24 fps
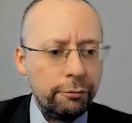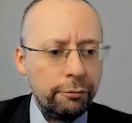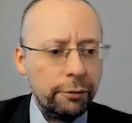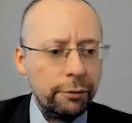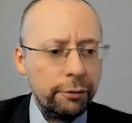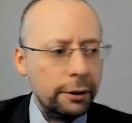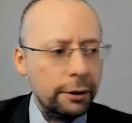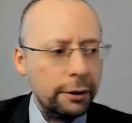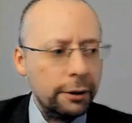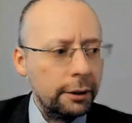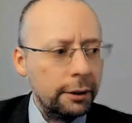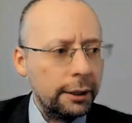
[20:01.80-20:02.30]

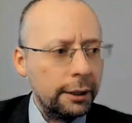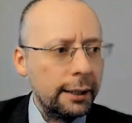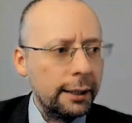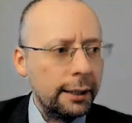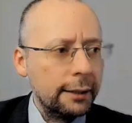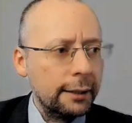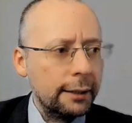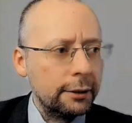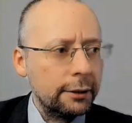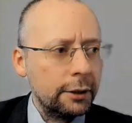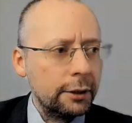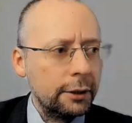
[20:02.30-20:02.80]

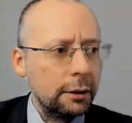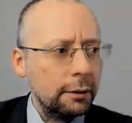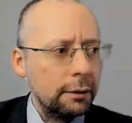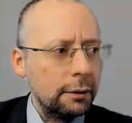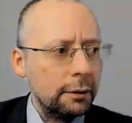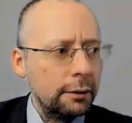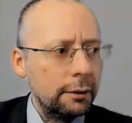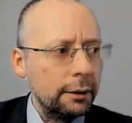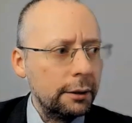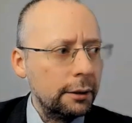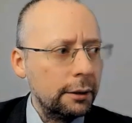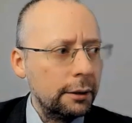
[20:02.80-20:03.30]
against
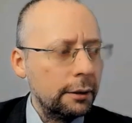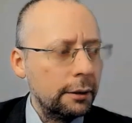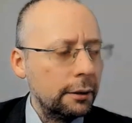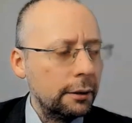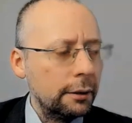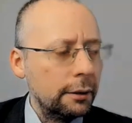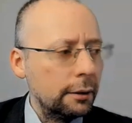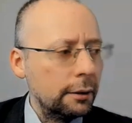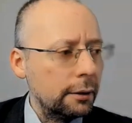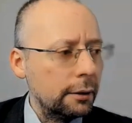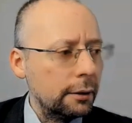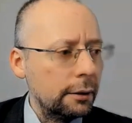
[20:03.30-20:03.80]

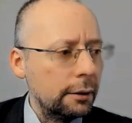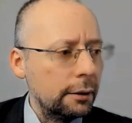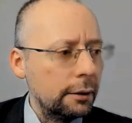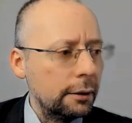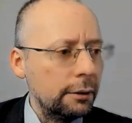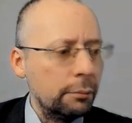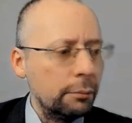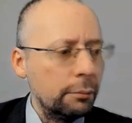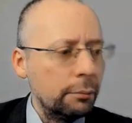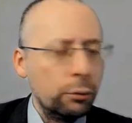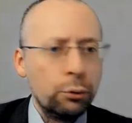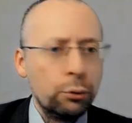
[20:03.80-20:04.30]

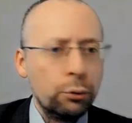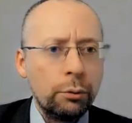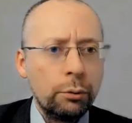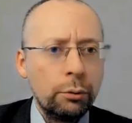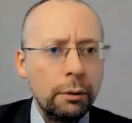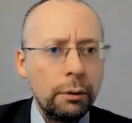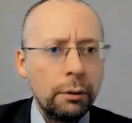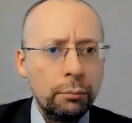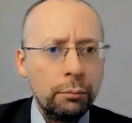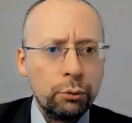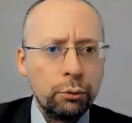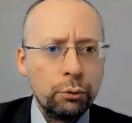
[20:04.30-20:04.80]
the
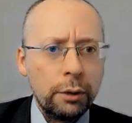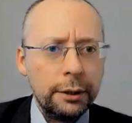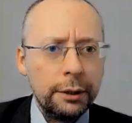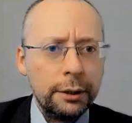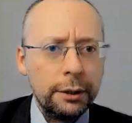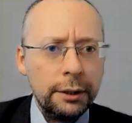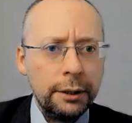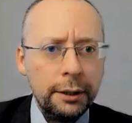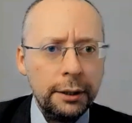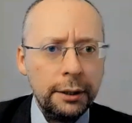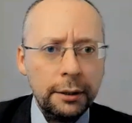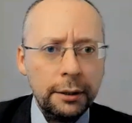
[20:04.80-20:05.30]

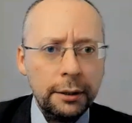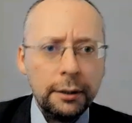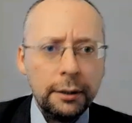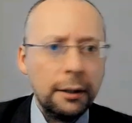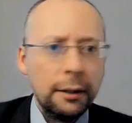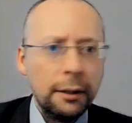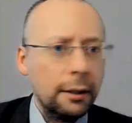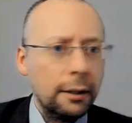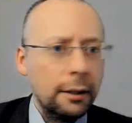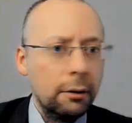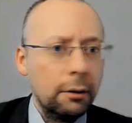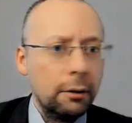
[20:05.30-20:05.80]
bourgeoisie
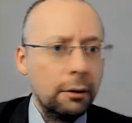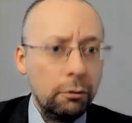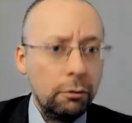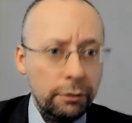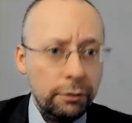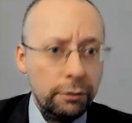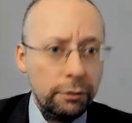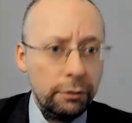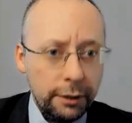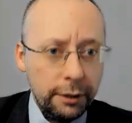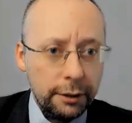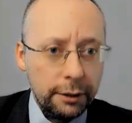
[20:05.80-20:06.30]
and all
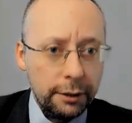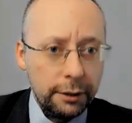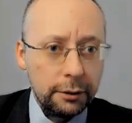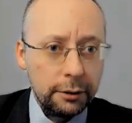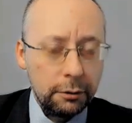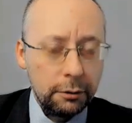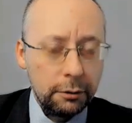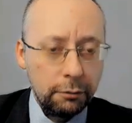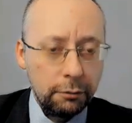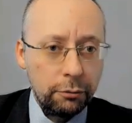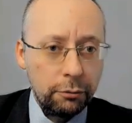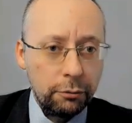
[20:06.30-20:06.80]
these things,
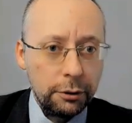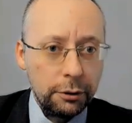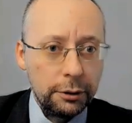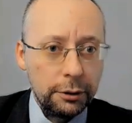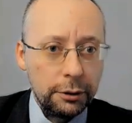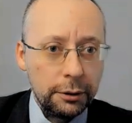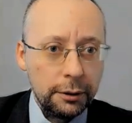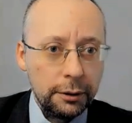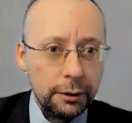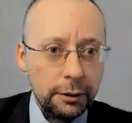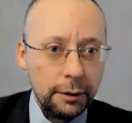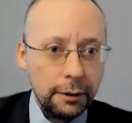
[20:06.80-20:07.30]
of
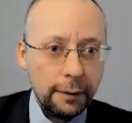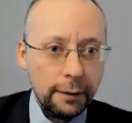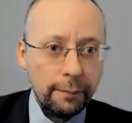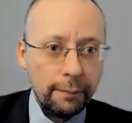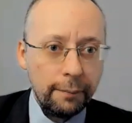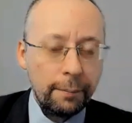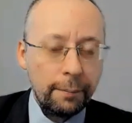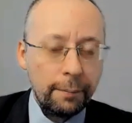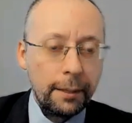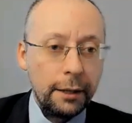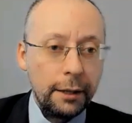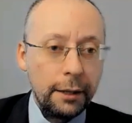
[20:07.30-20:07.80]
course.
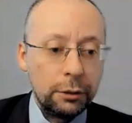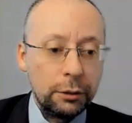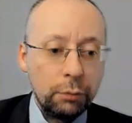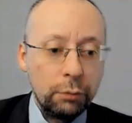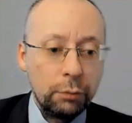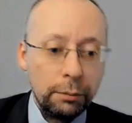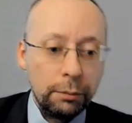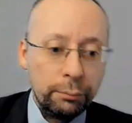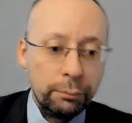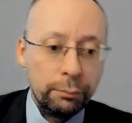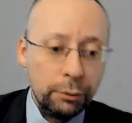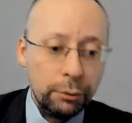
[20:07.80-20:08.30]
It's
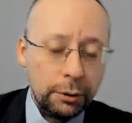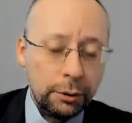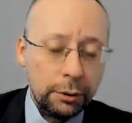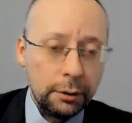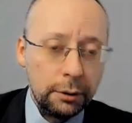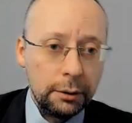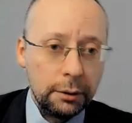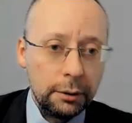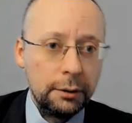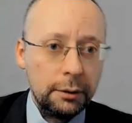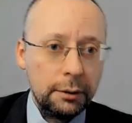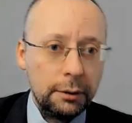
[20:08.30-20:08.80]
what
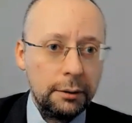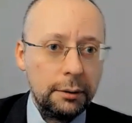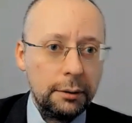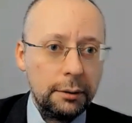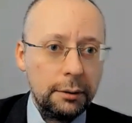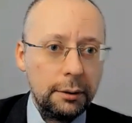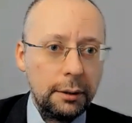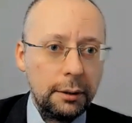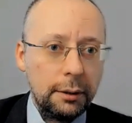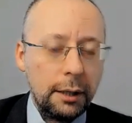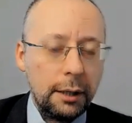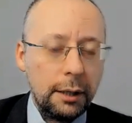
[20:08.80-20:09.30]
Putin's
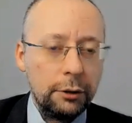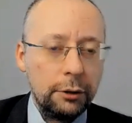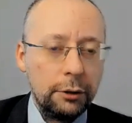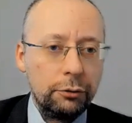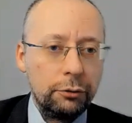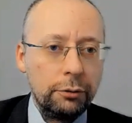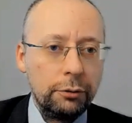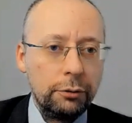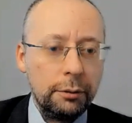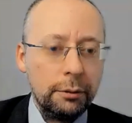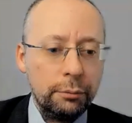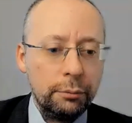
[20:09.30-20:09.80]

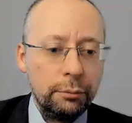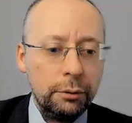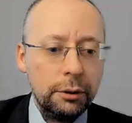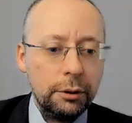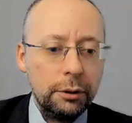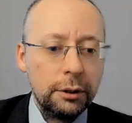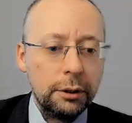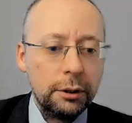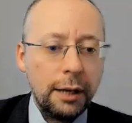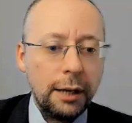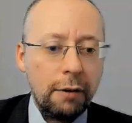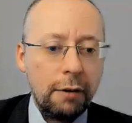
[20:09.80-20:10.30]
country,
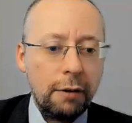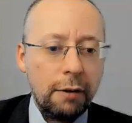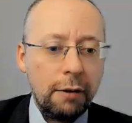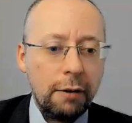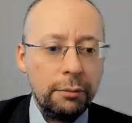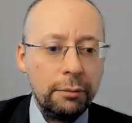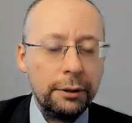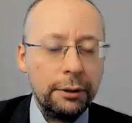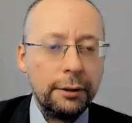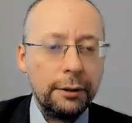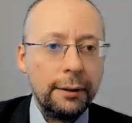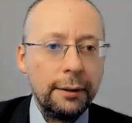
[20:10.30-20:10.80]
Putin's
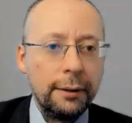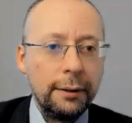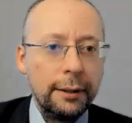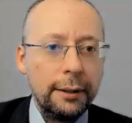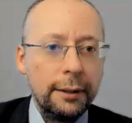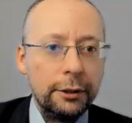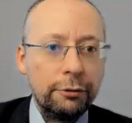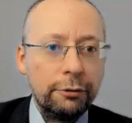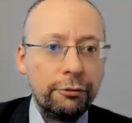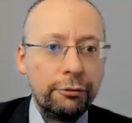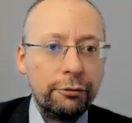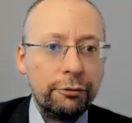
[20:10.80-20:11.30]
government
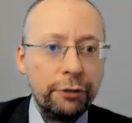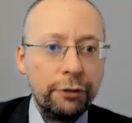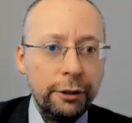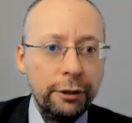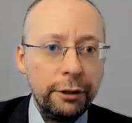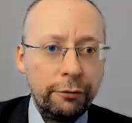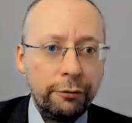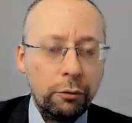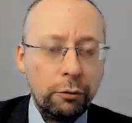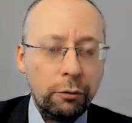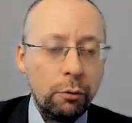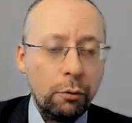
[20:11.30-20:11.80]
is
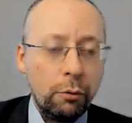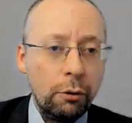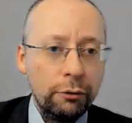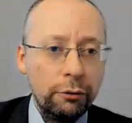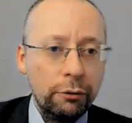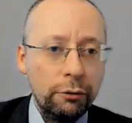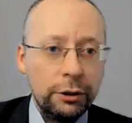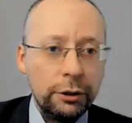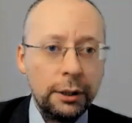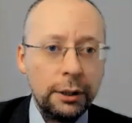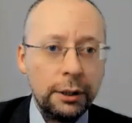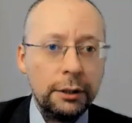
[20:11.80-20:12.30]
free from all
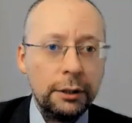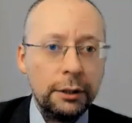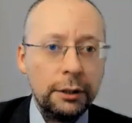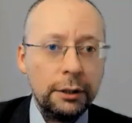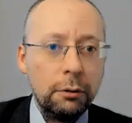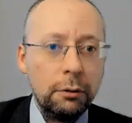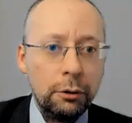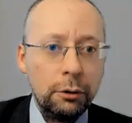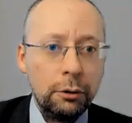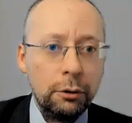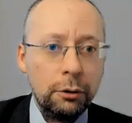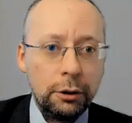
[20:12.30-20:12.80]
these
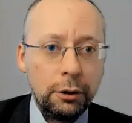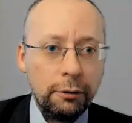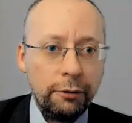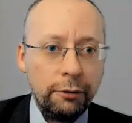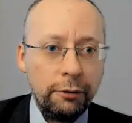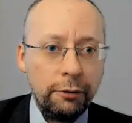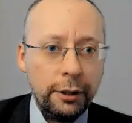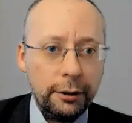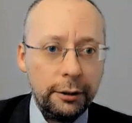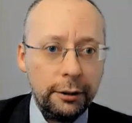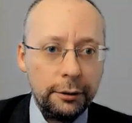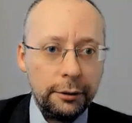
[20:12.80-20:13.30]
ideological
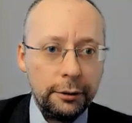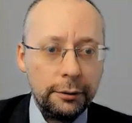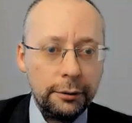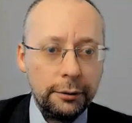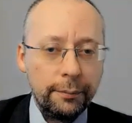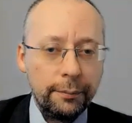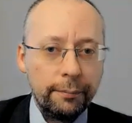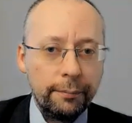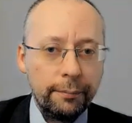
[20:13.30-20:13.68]
things.